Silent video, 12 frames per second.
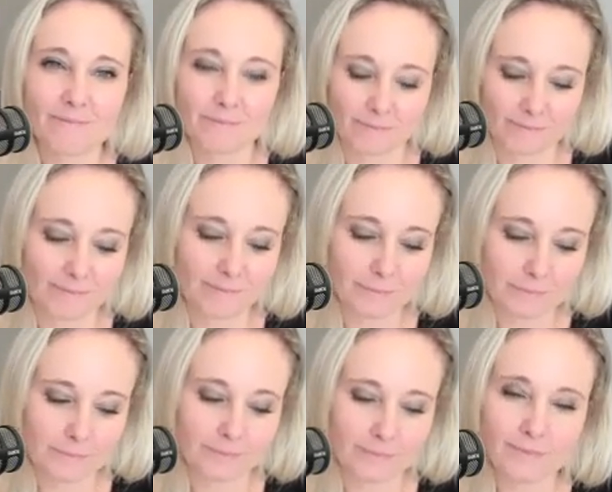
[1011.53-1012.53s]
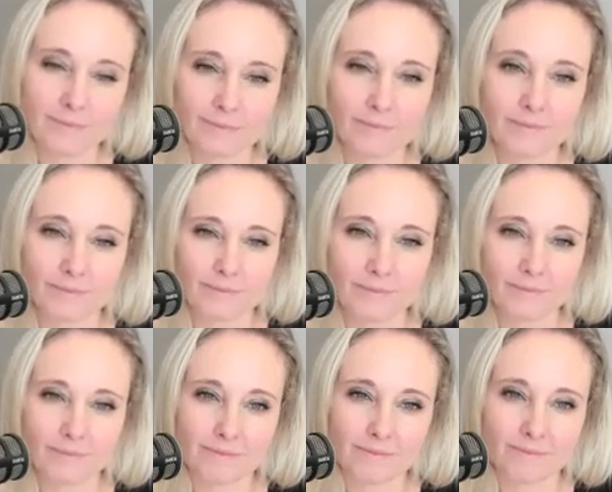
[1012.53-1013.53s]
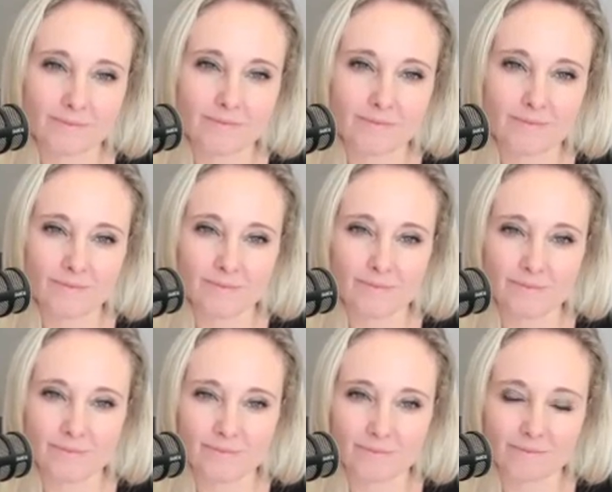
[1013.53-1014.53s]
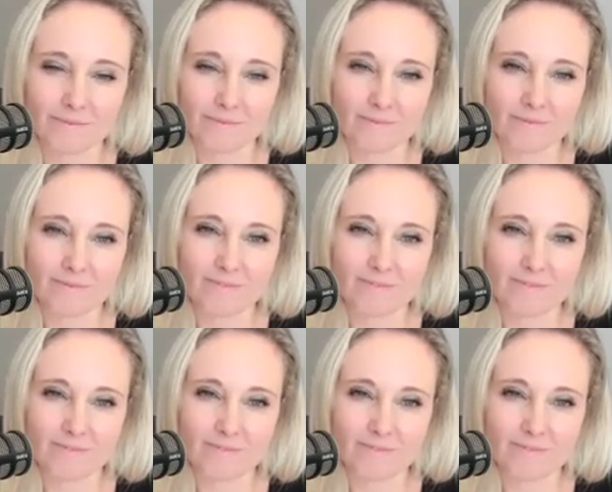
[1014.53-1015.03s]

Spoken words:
(silent)